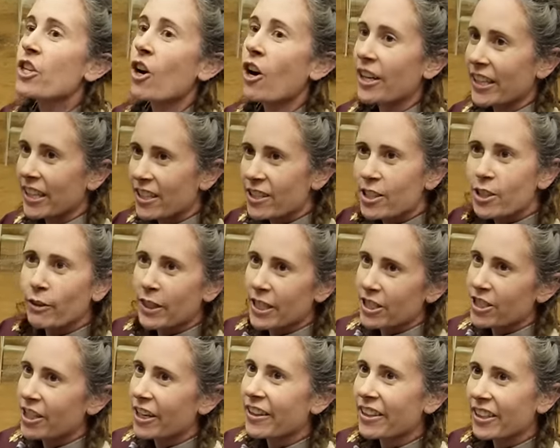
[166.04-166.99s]
Talking to
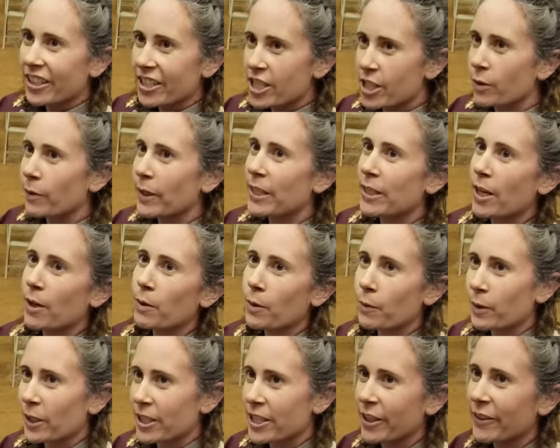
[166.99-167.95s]
each other so we know what
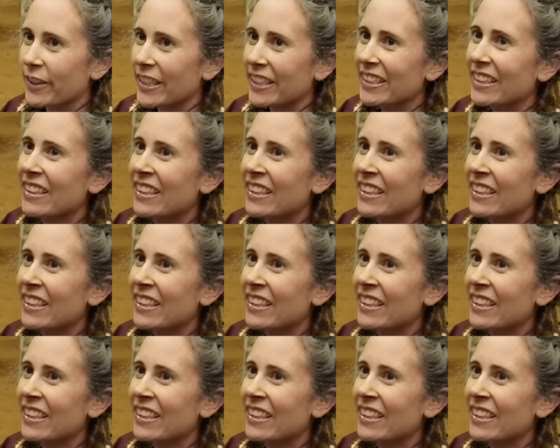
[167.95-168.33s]
we're doing.